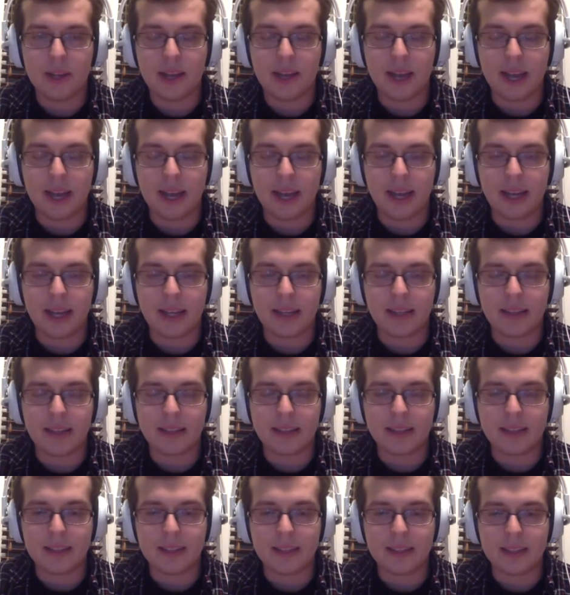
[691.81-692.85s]

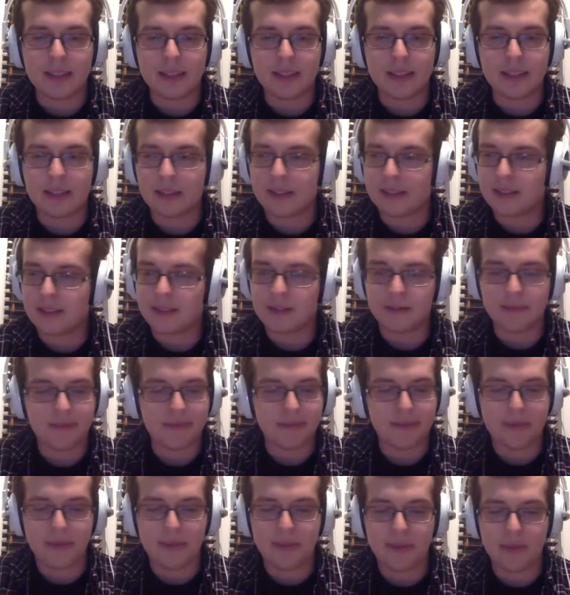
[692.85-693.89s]
and
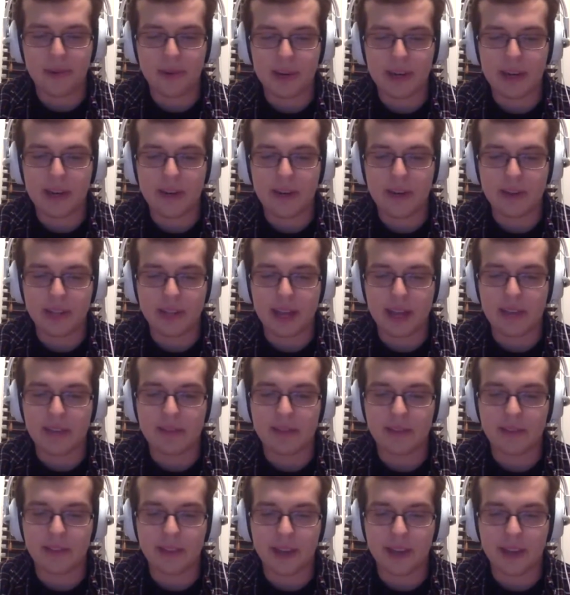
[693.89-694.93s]
3 years
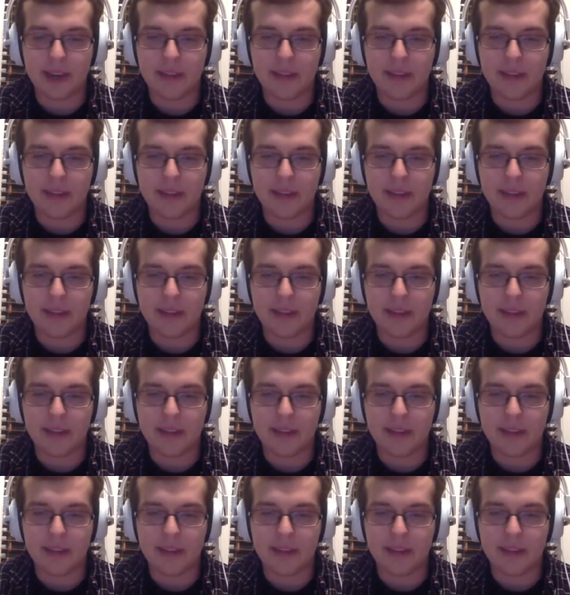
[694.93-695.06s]
after that, I